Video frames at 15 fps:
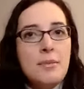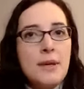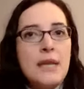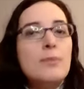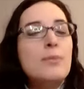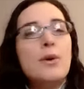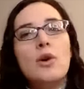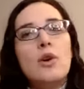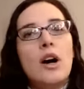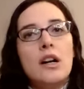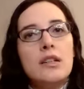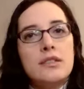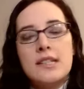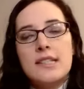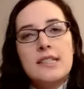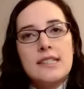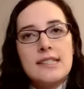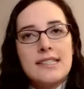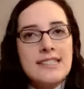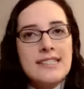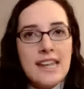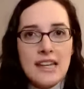people onto
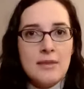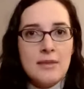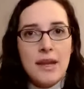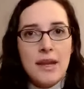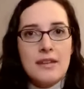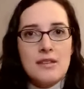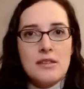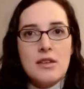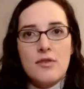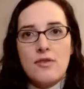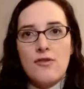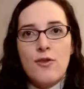this database